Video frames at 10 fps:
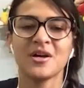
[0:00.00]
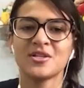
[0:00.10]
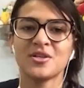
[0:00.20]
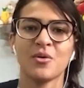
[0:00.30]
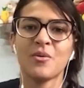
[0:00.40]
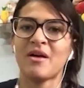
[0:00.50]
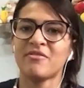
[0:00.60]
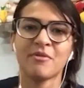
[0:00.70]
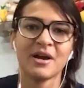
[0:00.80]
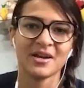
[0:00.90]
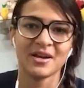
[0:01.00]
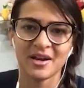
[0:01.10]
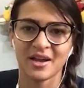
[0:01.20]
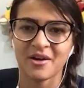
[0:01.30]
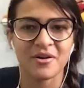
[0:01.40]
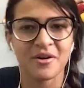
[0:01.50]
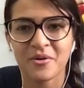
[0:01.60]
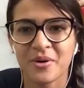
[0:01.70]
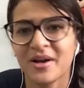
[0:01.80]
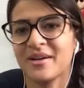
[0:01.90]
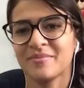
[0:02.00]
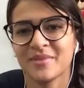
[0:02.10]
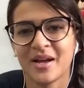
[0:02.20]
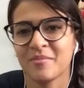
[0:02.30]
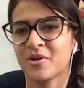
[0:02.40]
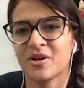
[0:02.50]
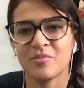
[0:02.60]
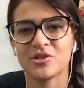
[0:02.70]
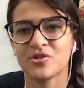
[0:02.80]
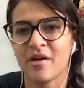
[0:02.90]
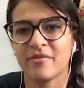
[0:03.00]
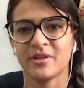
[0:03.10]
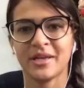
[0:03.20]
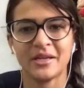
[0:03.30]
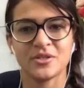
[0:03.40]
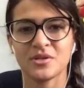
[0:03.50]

So everywhere that I can go, I'm gonna be traveling and doing